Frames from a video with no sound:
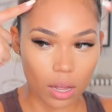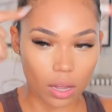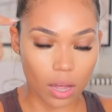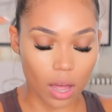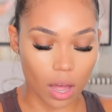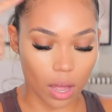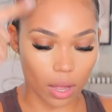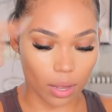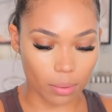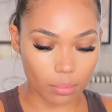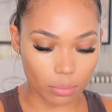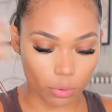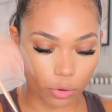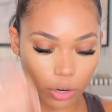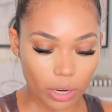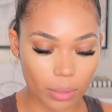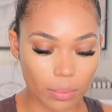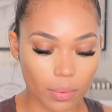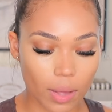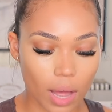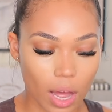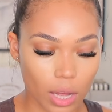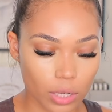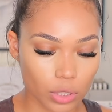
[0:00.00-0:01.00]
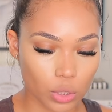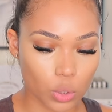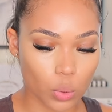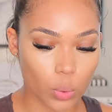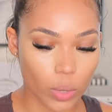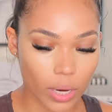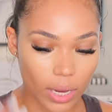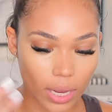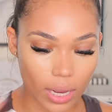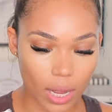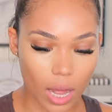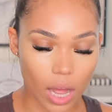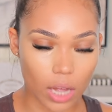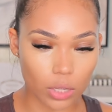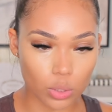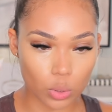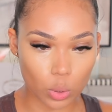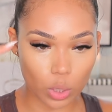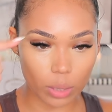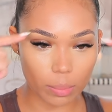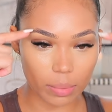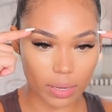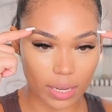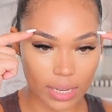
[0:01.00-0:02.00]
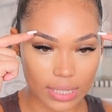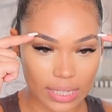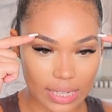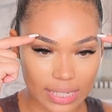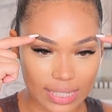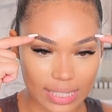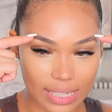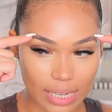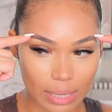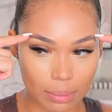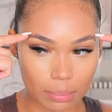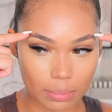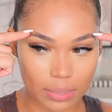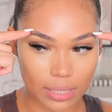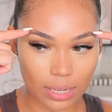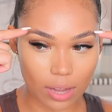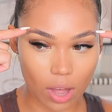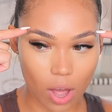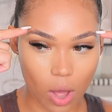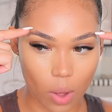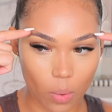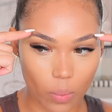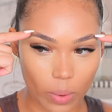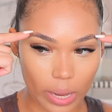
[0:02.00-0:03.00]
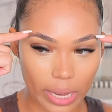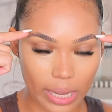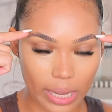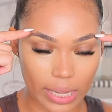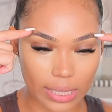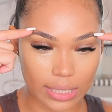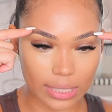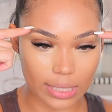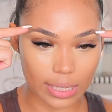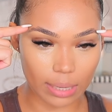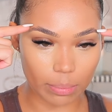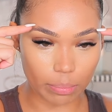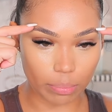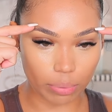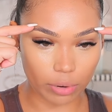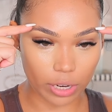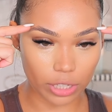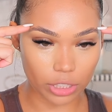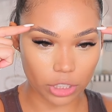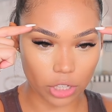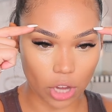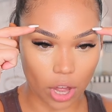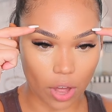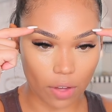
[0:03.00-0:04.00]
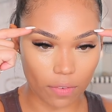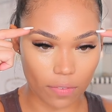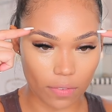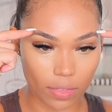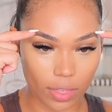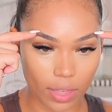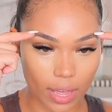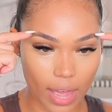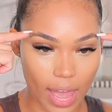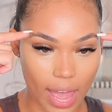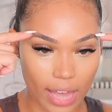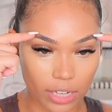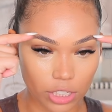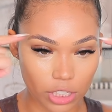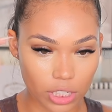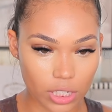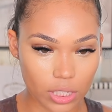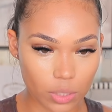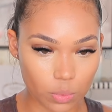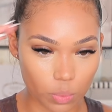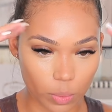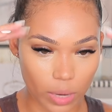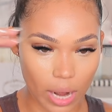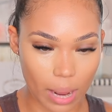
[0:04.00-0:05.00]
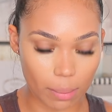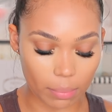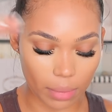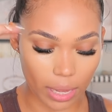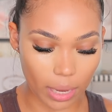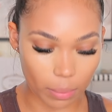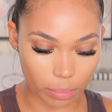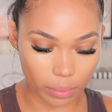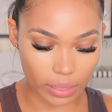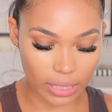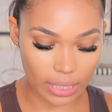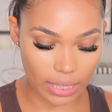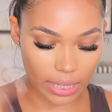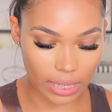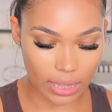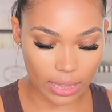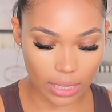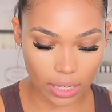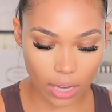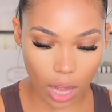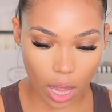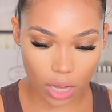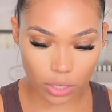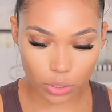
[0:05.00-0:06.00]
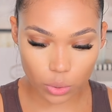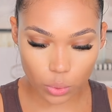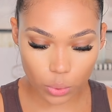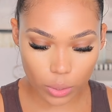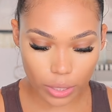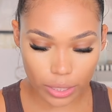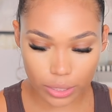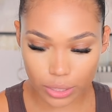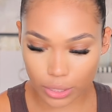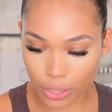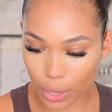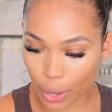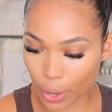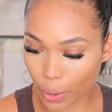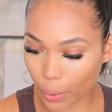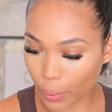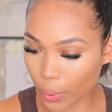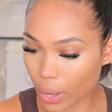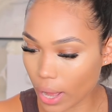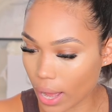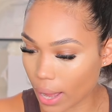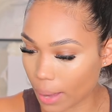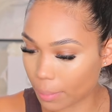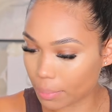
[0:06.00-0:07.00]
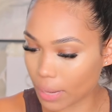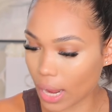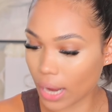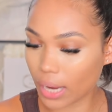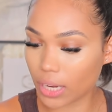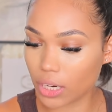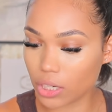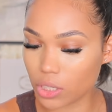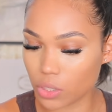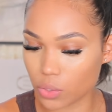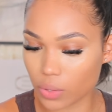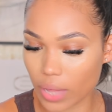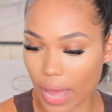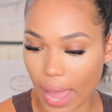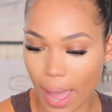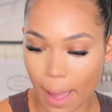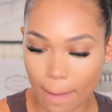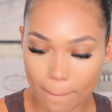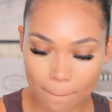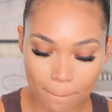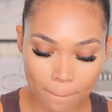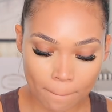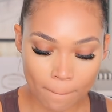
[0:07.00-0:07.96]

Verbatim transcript: um, cream contouring and contouring, because I seem to always brush off the edges when I'm like blending in the contour, so I'm not gonna do that.